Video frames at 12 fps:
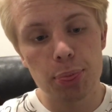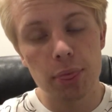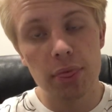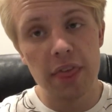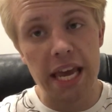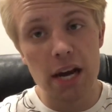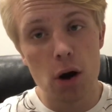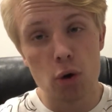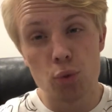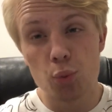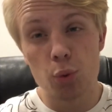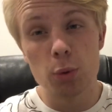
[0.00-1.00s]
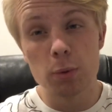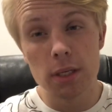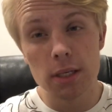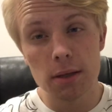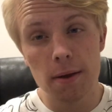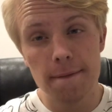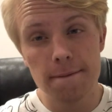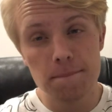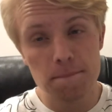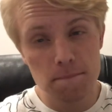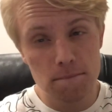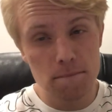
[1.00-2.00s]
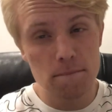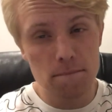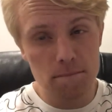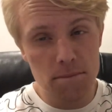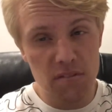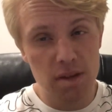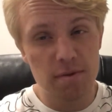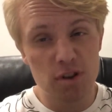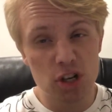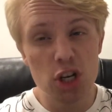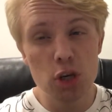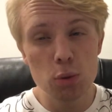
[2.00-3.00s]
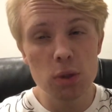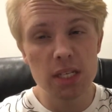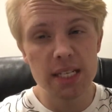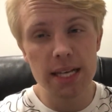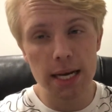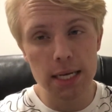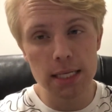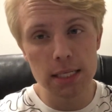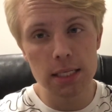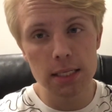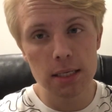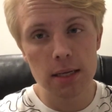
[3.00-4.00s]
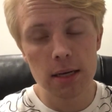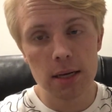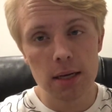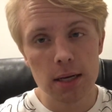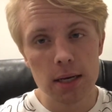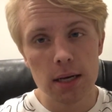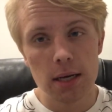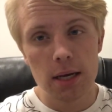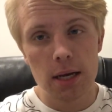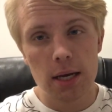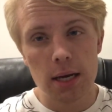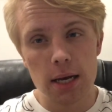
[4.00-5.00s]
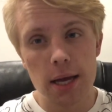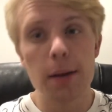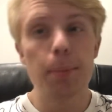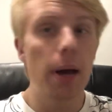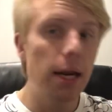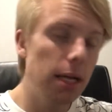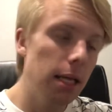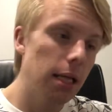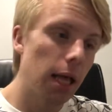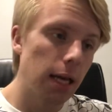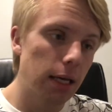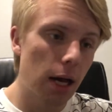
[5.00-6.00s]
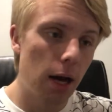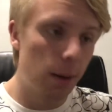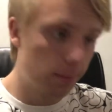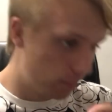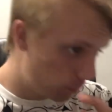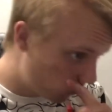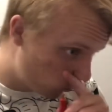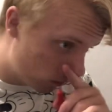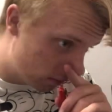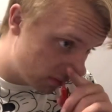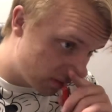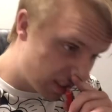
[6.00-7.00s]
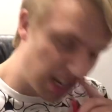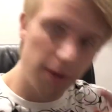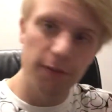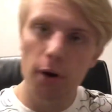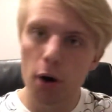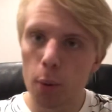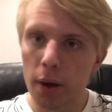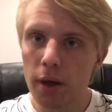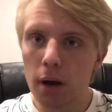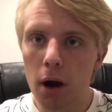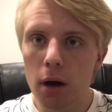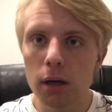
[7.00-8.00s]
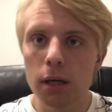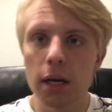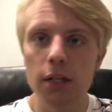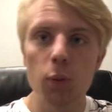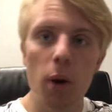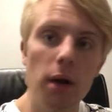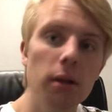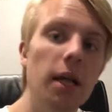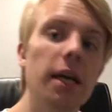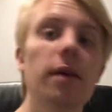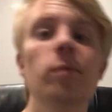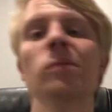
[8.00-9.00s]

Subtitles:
they are rooted for 2 seconds. And depending like how far away they are as well, like